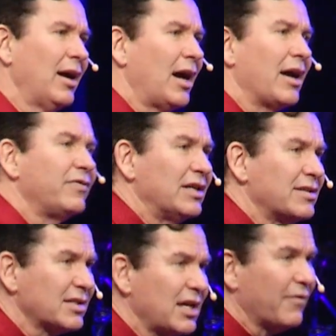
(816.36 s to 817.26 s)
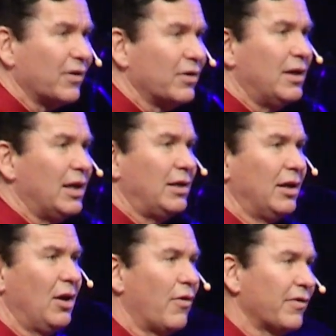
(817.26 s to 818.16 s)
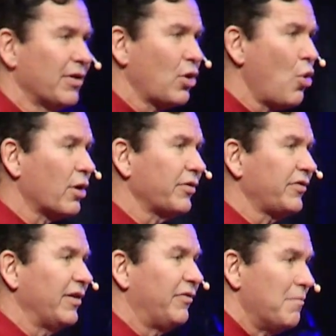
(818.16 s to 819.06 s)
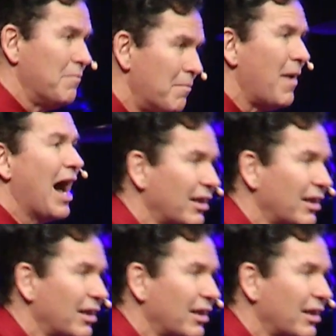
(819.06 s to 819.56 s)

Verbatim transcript: I've discovered that over the course of my